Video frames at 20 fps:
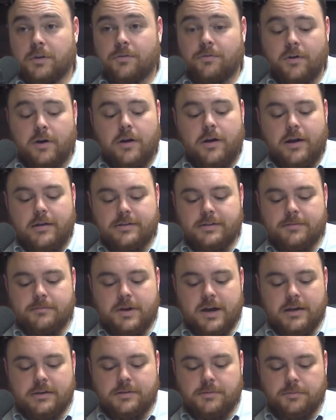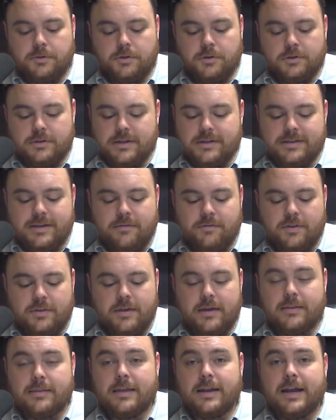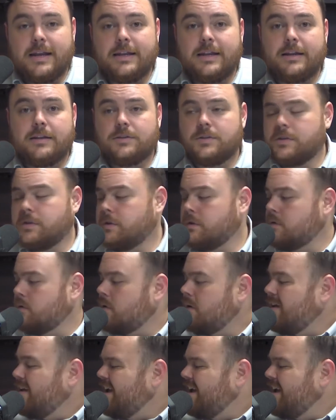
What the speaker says: It's very customizable, does everything that I need it to do.